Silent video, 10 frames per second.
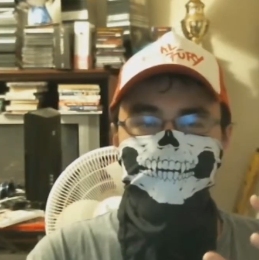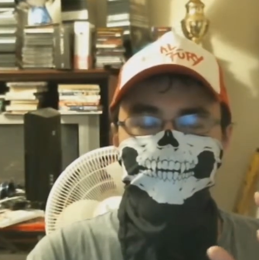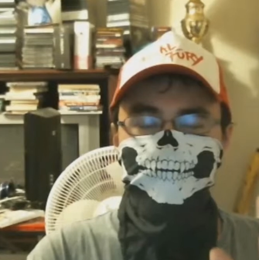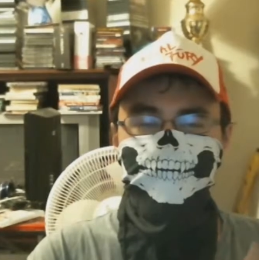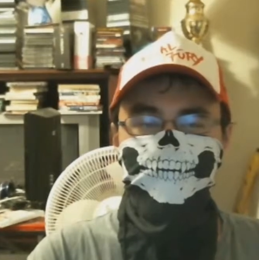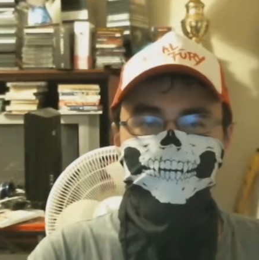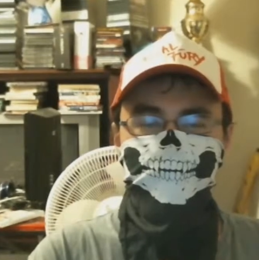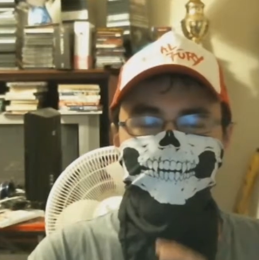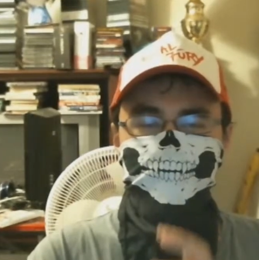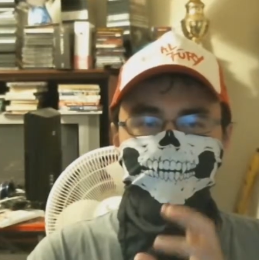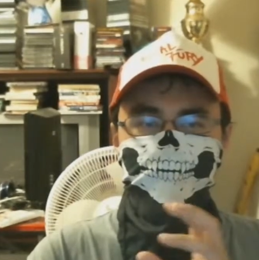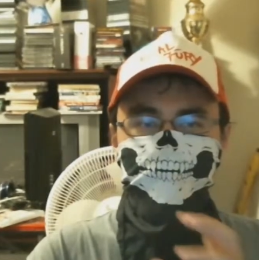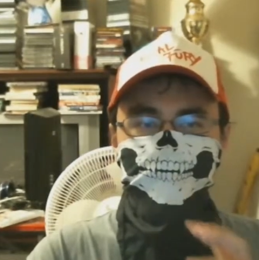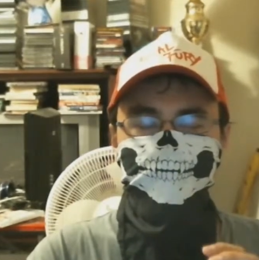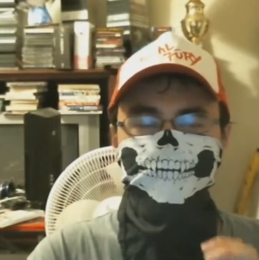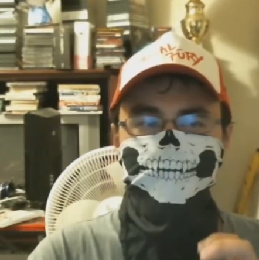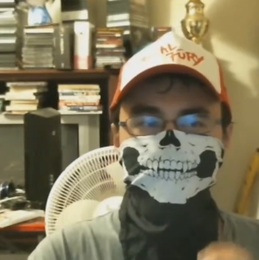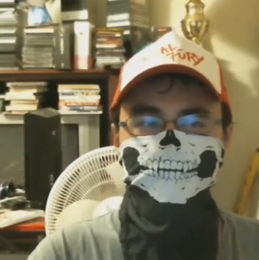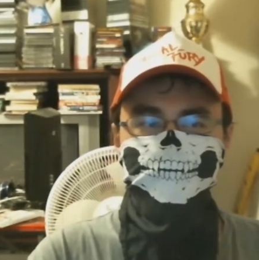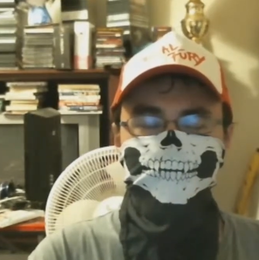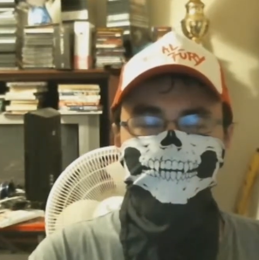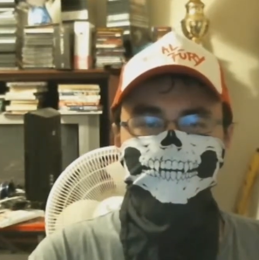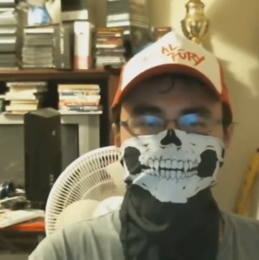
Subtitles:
square or like short